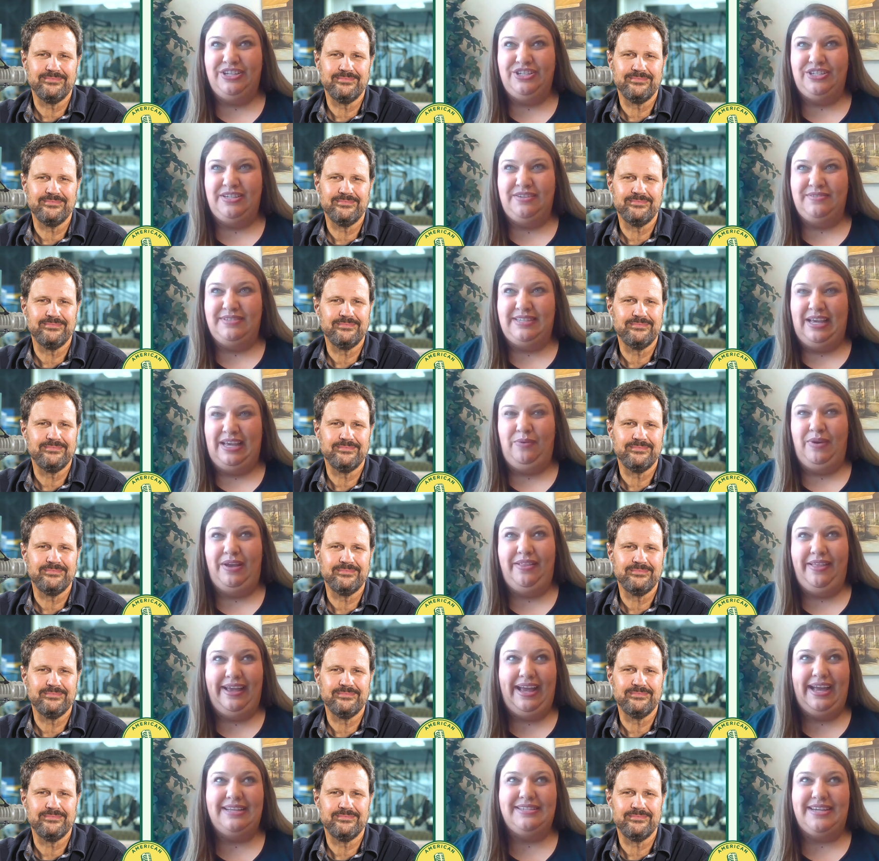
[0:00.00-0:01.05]
Speaker 1: And she was like, well,
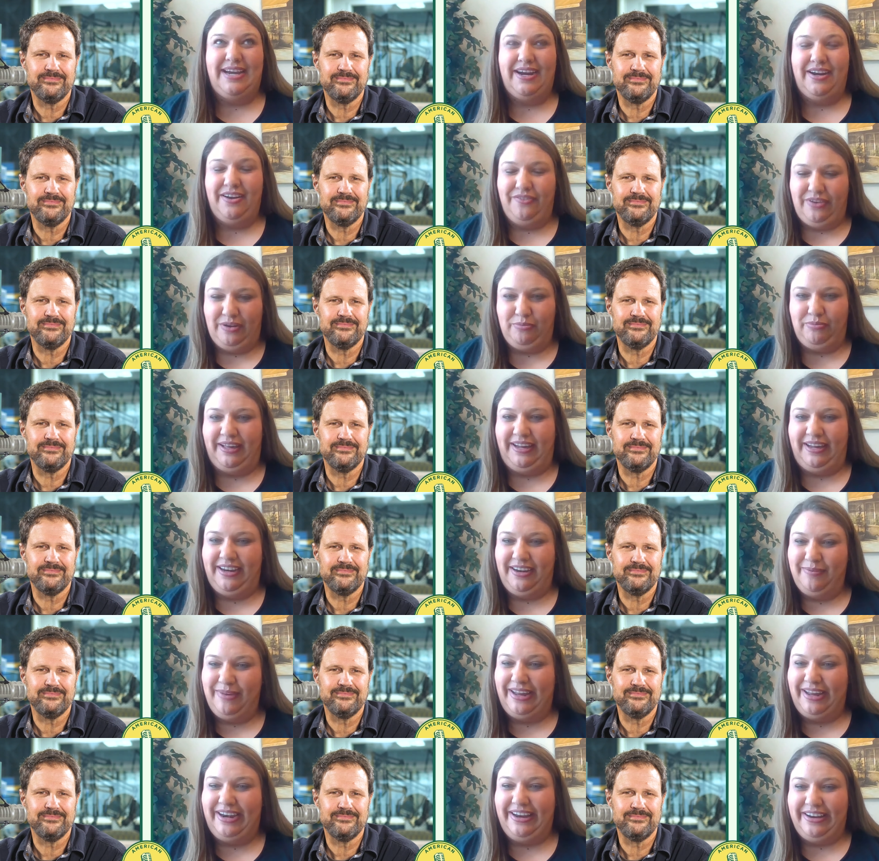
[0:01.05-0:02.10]
I got tired of complaining
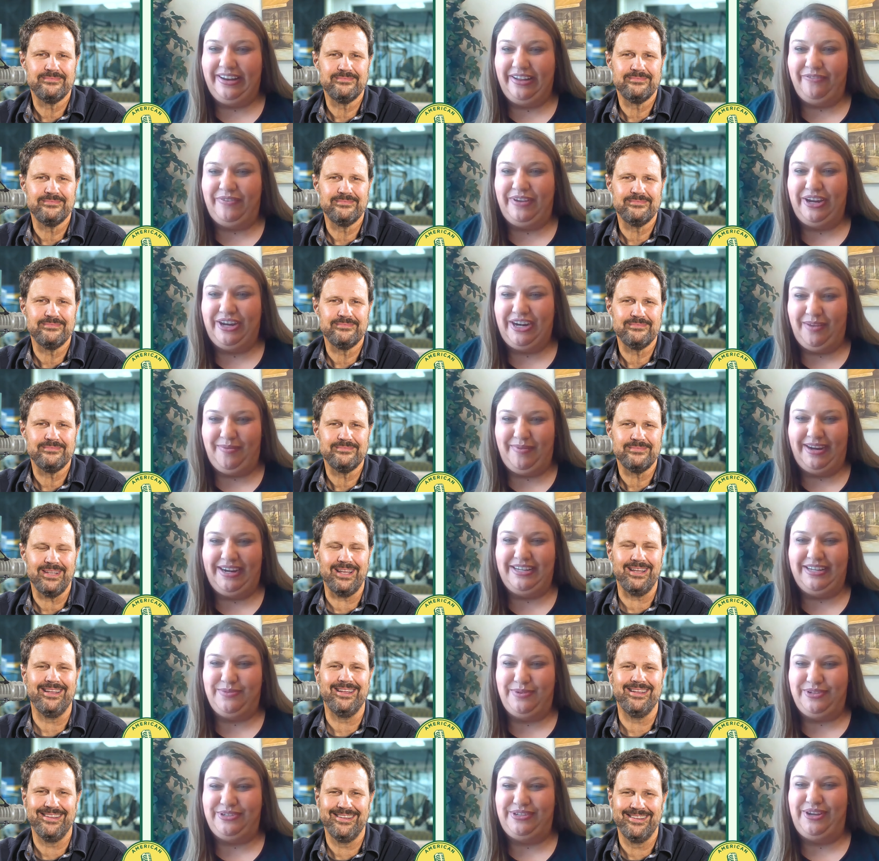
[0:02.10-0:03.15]
about it, and I figured I might
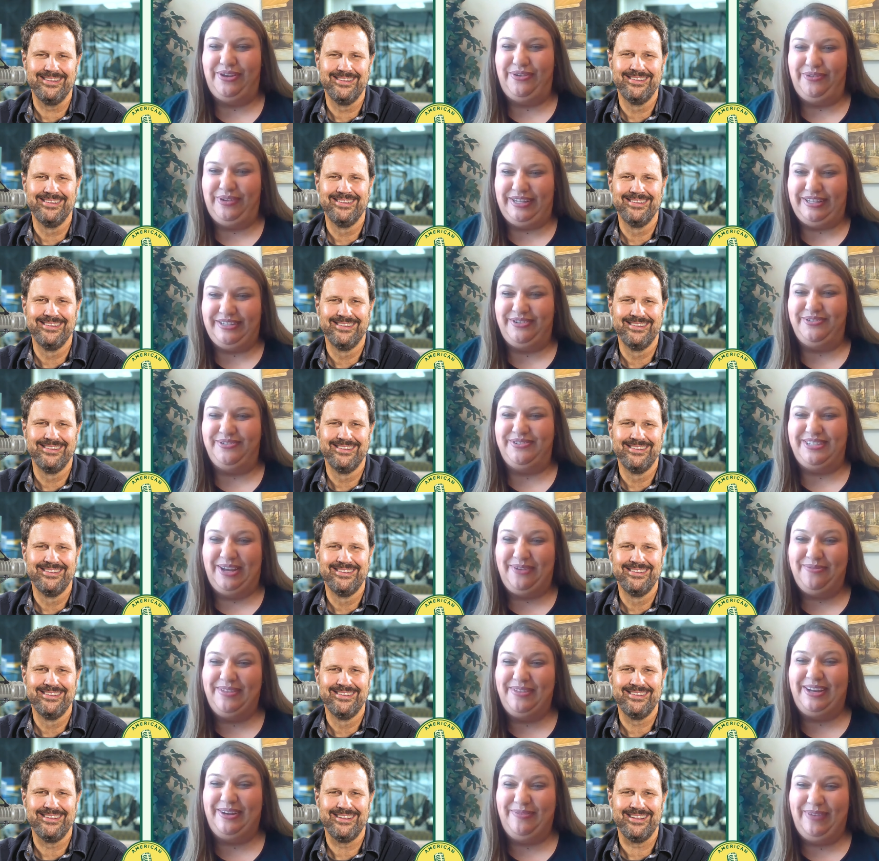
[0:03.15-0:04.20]
as well go and do
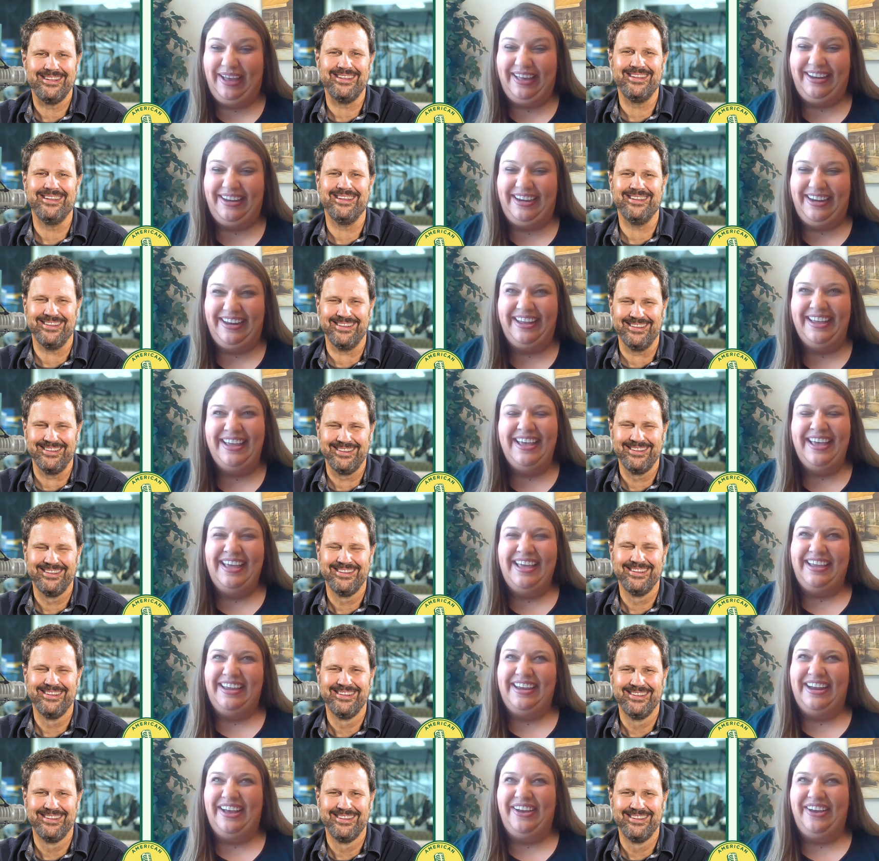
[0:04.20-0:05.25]
something about it,
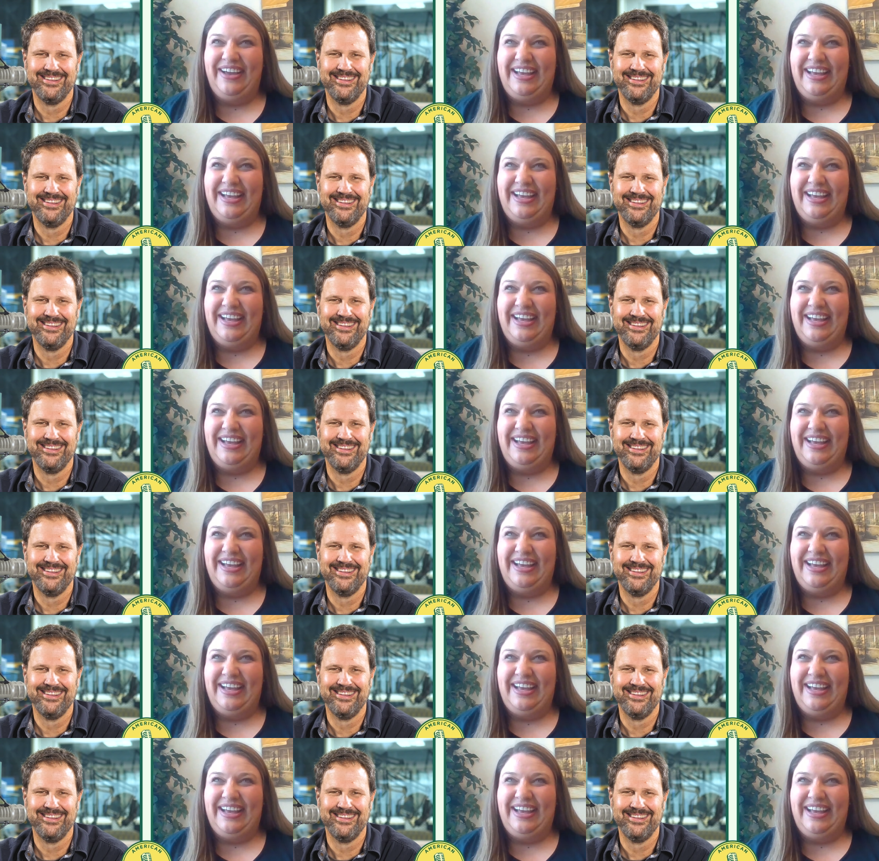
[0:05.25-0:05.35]
you know?